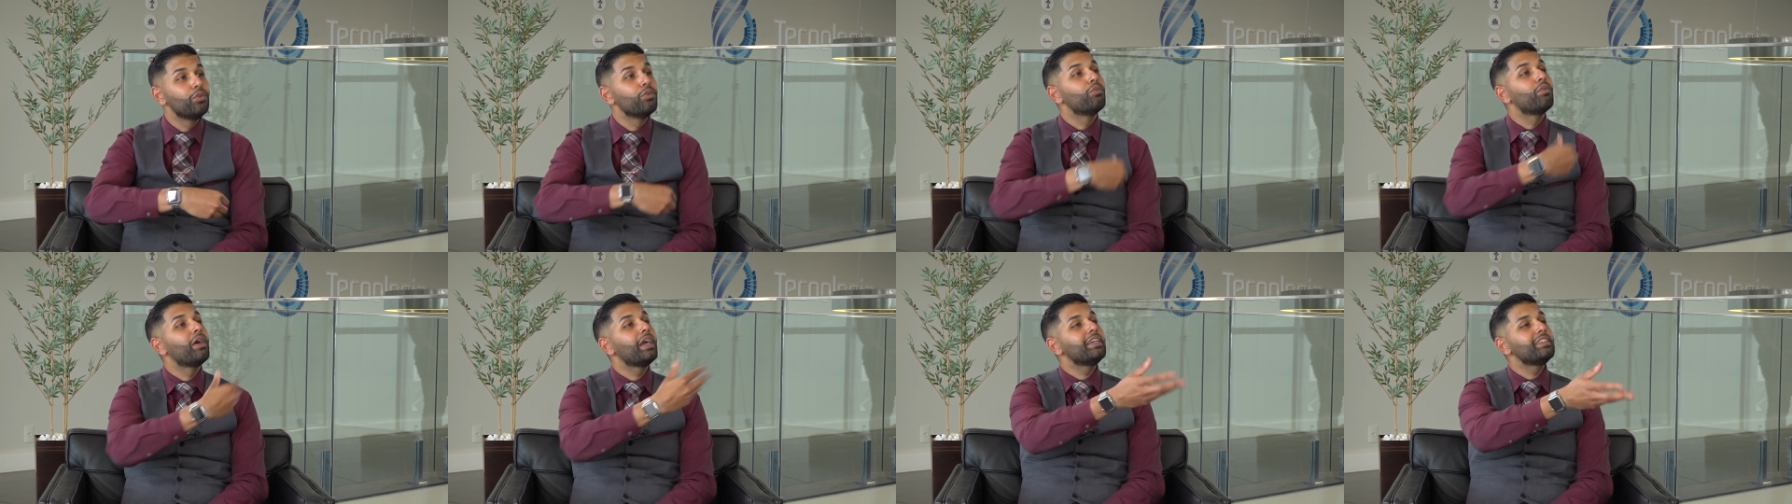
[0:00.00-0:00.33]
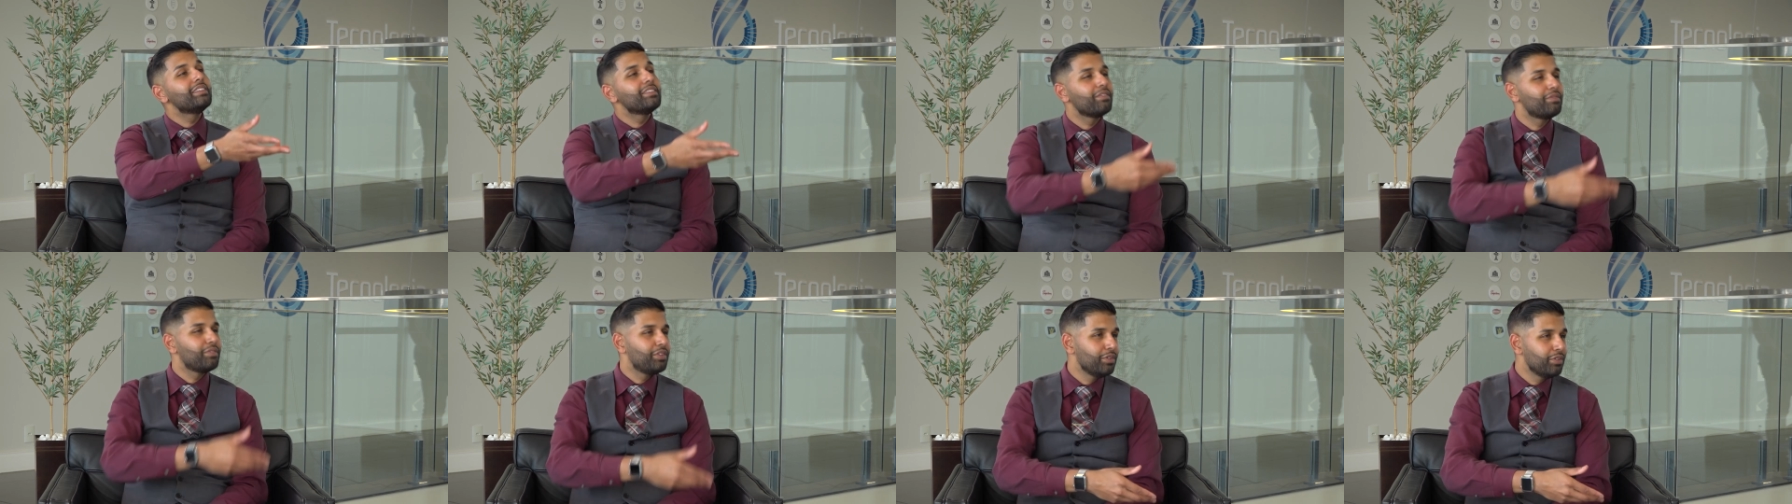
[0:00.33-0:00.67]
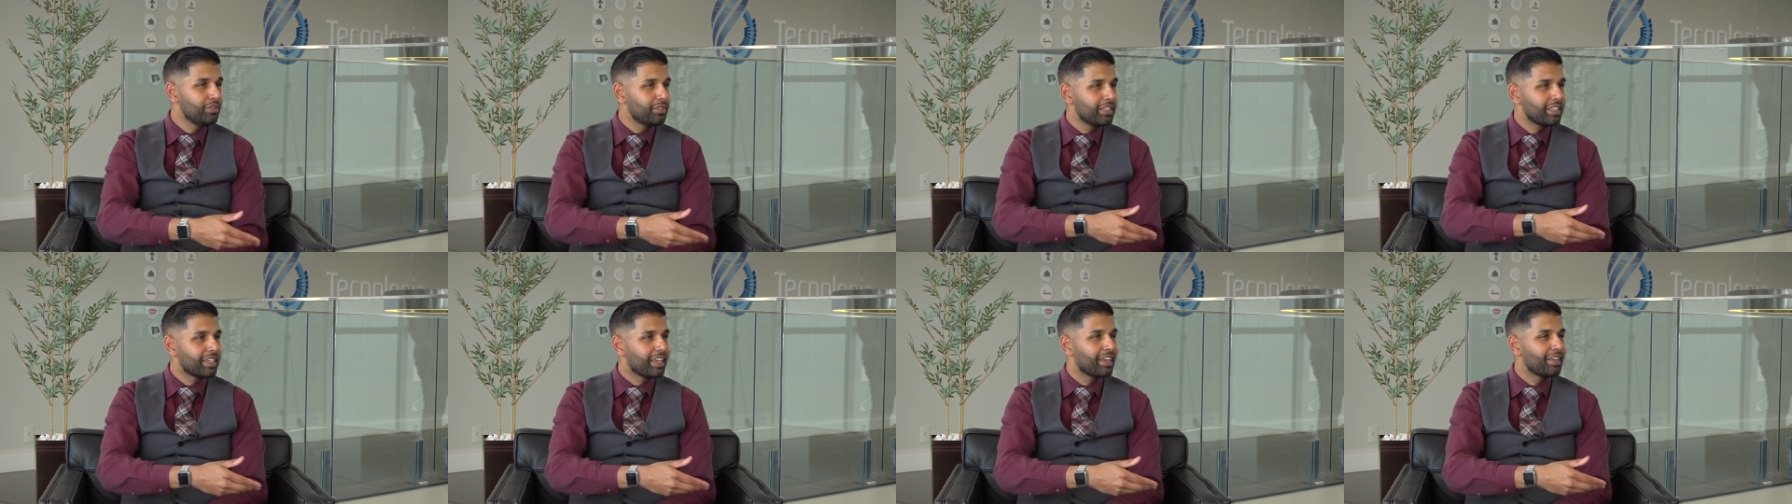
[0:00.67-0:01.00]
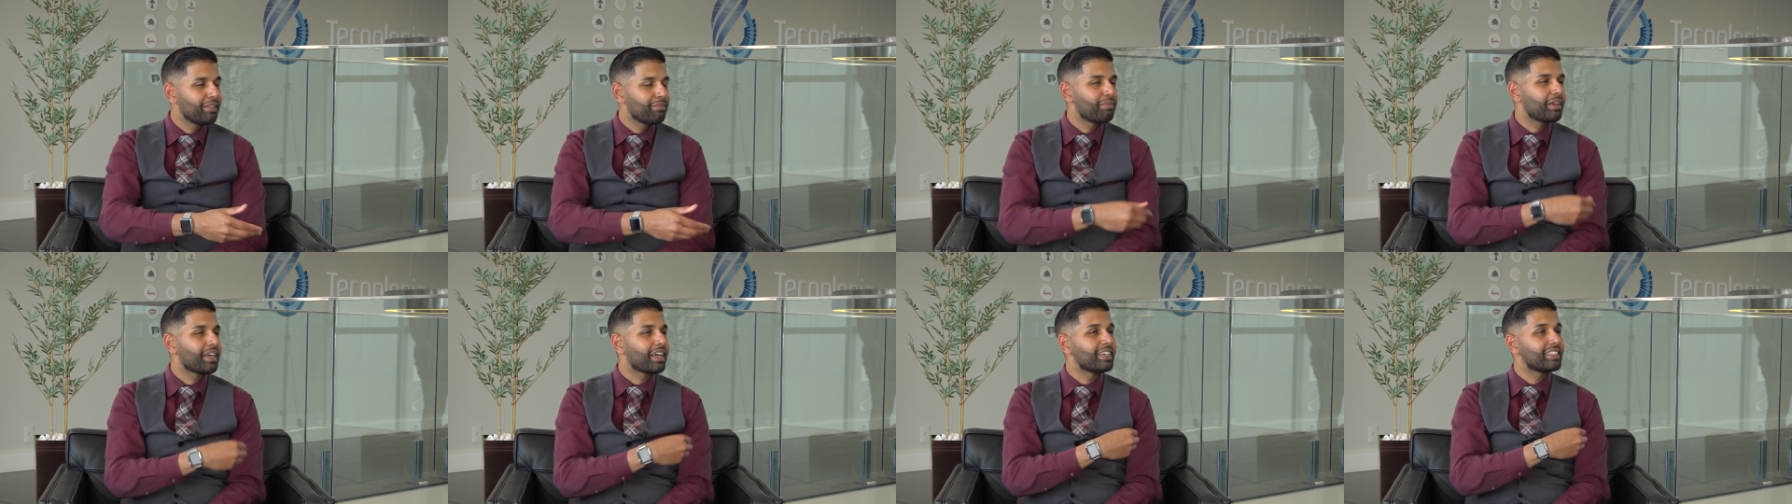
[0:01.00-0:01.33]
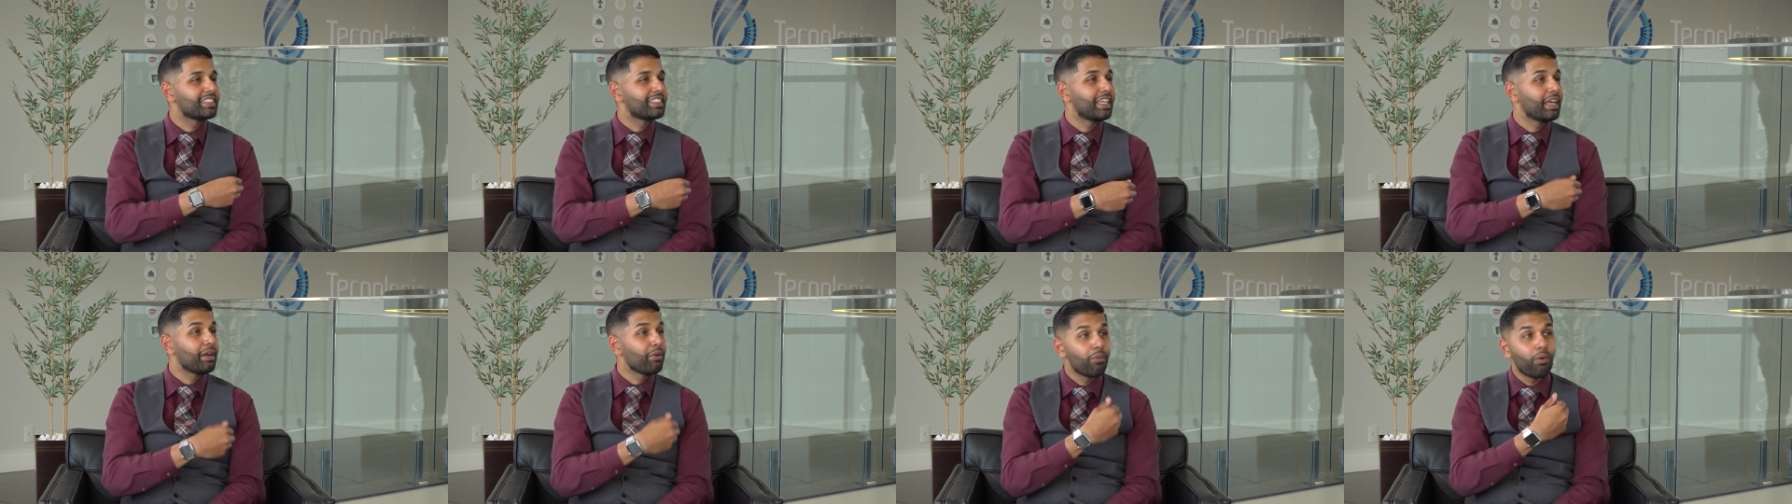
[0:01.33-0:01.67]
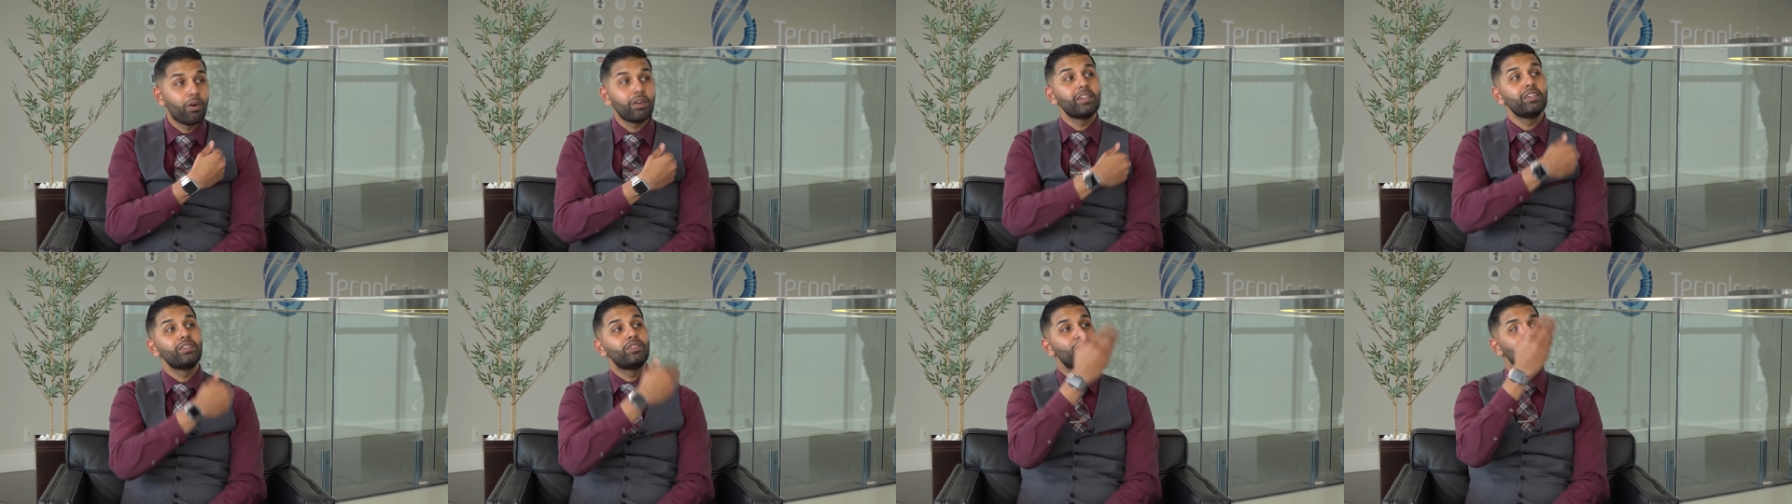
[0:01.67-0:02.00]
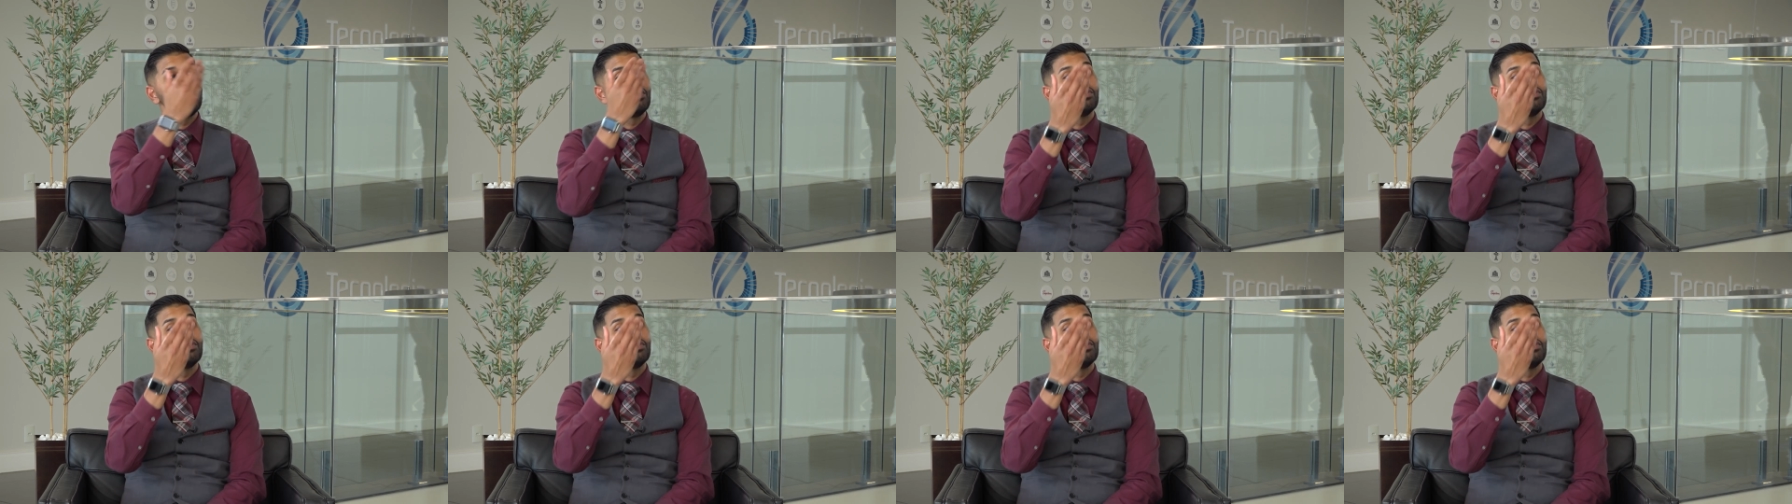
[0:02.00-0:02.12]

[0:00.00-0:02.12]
ways of using it because they wanted to